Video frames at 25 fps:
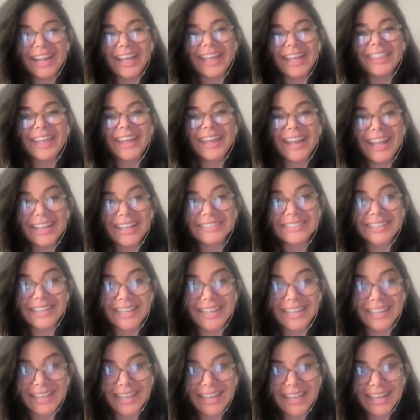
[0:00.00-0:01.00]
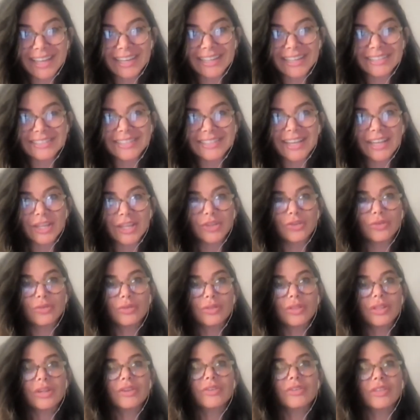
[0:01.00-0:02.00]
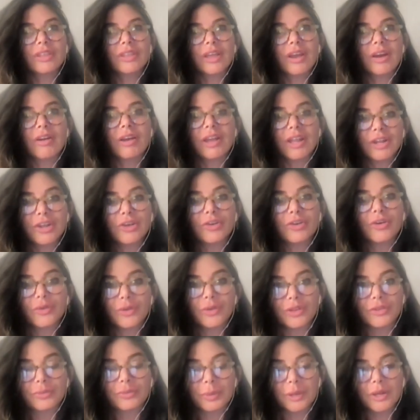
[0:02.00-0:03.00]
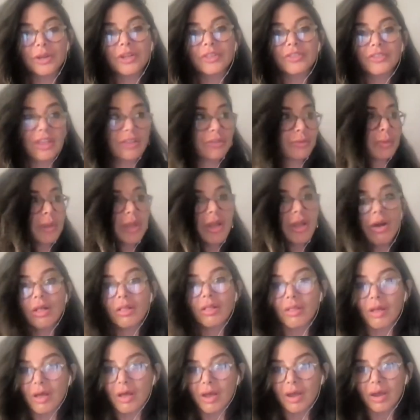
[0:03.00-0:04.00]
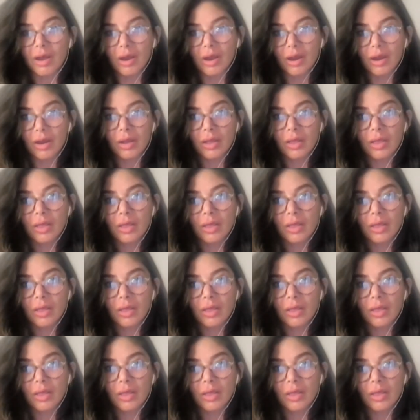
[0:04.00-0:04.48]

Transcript: Yeah. And then as a kid, it's like you literally are in your own experience, as we all are.